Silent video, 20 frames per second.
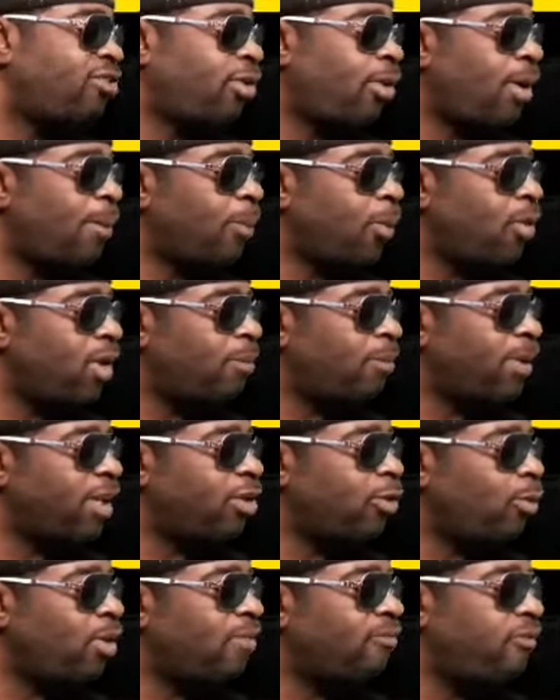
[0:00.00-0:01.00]
So I'm going to be
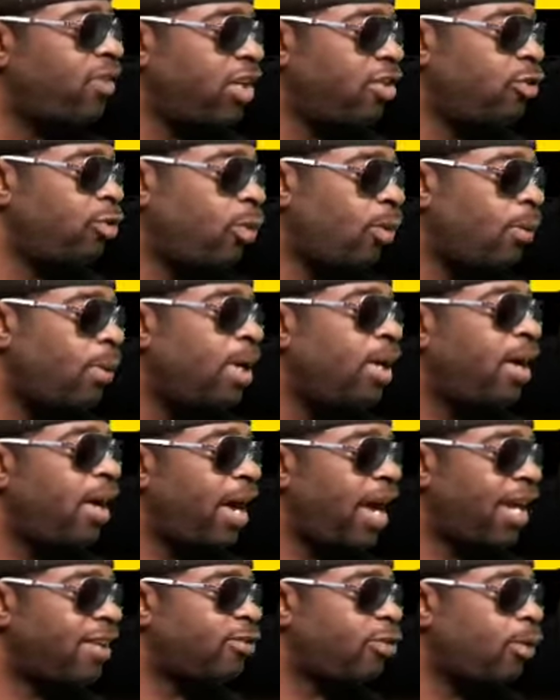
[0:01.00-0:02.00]
doing visual,
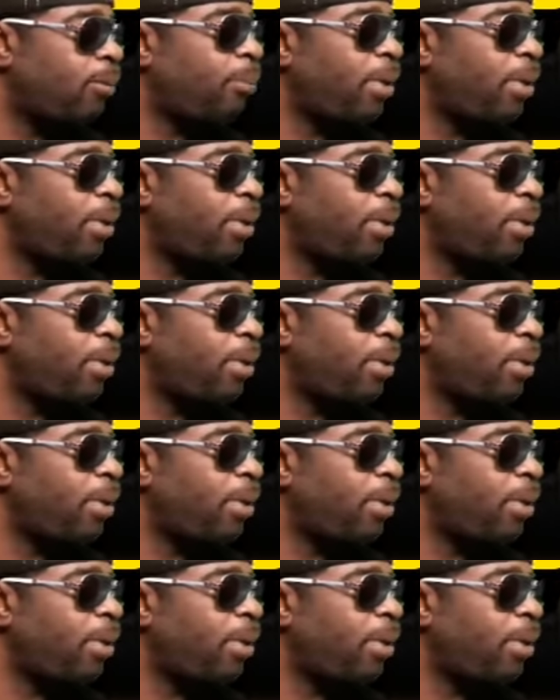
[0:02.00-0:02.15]
actual